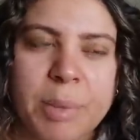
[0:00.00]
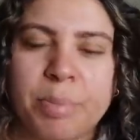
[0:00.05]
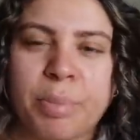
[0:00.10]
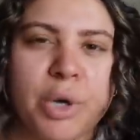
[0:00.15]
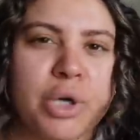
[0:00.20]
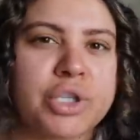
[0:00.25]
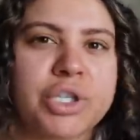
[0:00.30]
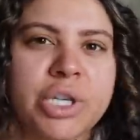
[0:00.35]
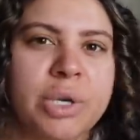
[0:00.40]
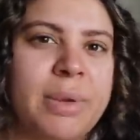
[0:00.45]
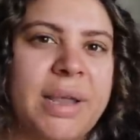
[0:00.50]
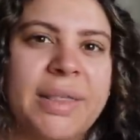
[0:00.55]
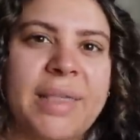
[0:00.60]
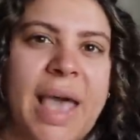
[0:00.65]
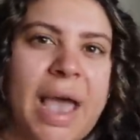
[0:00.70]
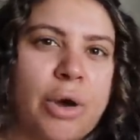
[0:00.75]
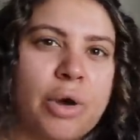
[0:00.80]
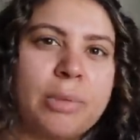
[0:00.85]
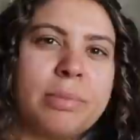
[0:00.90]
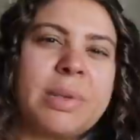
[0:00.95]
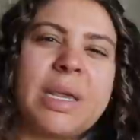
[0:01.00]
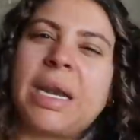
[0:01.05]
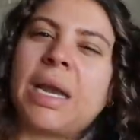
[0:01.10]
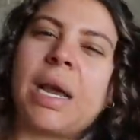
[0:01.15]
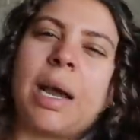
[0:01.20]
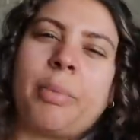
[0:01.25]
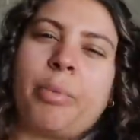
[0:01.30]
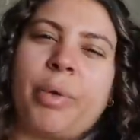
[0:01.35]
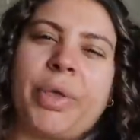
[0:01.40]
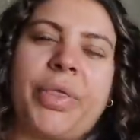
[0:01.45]
pursuing that or meeting
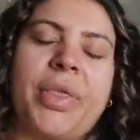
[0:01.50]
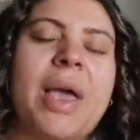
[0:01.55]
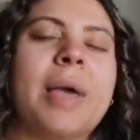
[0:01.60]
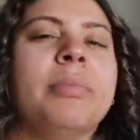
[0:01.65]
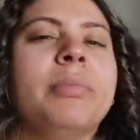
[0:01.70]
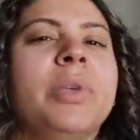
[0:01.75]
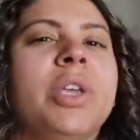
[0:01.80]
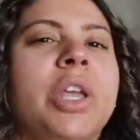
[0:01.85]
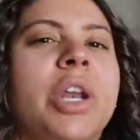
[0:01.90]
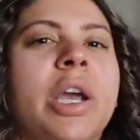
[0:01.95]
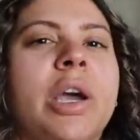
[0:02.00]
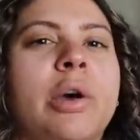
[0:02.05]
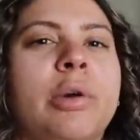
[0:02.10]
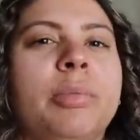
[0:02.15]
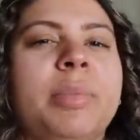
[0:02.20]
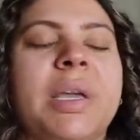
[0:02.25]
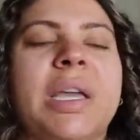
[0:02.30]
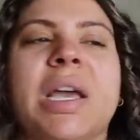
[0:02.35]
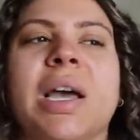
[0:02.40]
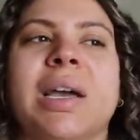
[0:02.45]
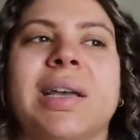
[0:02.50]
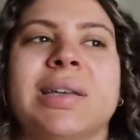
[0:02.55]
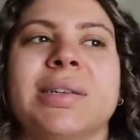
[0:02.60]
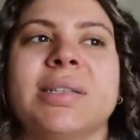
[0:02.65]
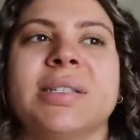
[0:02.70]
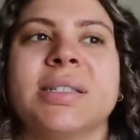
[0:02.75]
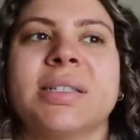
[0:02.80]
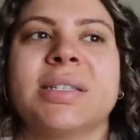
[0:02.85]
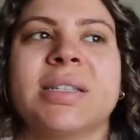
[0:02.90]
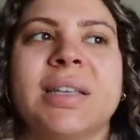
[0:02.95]
up with them, you know,
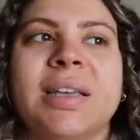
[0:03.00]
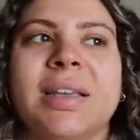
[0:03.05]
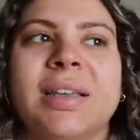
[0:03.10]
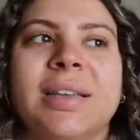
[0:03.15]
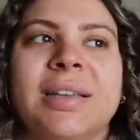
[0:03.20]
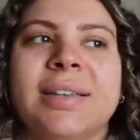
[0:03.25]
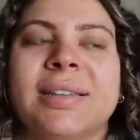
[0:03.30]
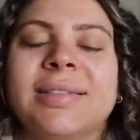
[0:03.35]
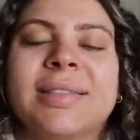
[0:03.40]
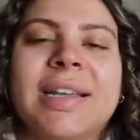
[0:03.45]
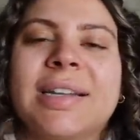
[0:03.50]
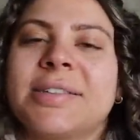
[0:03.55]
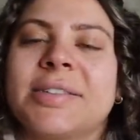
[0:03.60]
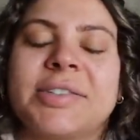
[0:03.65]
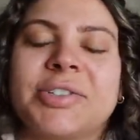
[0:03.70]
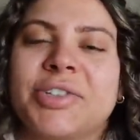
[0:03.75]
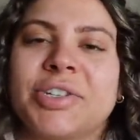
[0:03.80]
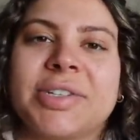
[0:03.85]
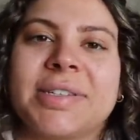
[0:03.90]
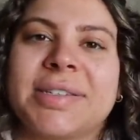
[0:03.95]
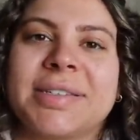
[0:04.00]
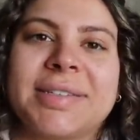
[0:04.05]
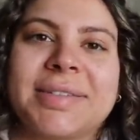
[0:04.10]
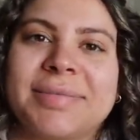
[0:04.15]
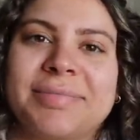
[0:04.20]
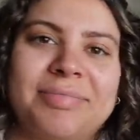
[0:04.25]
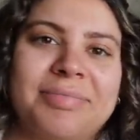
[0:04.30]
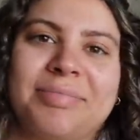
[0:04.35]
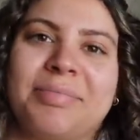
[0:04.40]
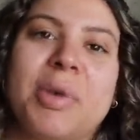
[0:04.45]
because that's just
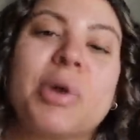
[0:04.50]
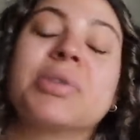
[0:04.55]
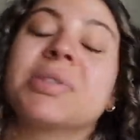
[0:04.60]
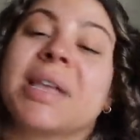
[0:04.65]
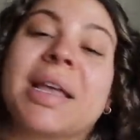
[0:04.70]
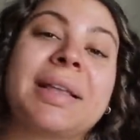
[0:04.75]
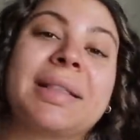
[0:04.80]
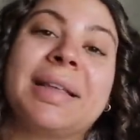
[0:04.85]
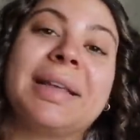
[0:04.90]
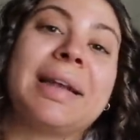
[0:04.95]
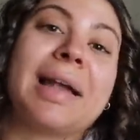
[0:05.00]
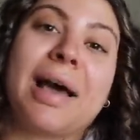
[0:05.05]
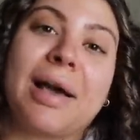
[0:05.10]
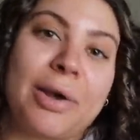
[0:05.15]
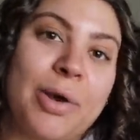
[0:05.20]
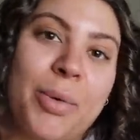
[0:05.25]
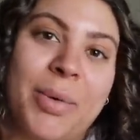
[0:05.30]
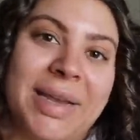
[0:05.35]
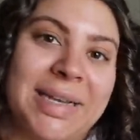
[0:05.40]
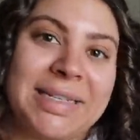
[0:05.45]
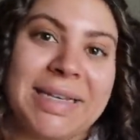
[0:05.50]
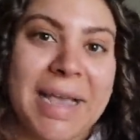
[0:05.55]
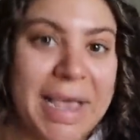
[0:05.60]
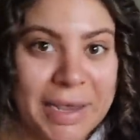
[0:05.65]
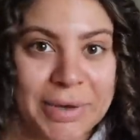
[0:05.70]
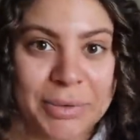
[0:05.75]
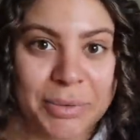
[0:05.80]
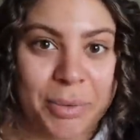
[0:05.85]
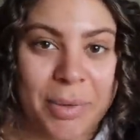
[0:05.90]
most likely not going to end